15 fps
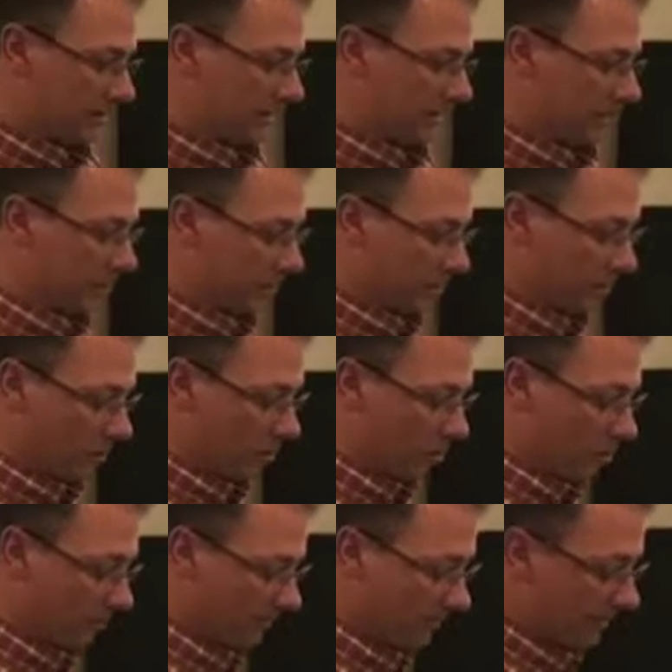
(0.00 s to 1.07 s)
in the
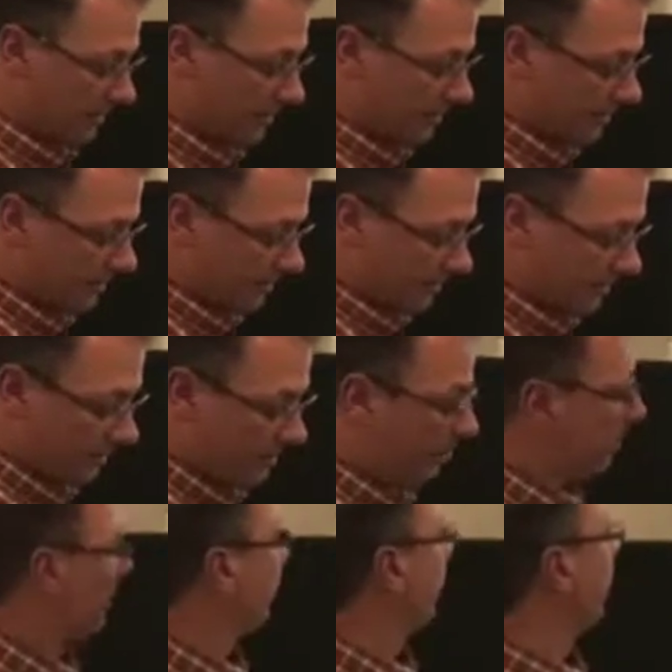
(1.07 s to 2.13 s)
hole. Bit of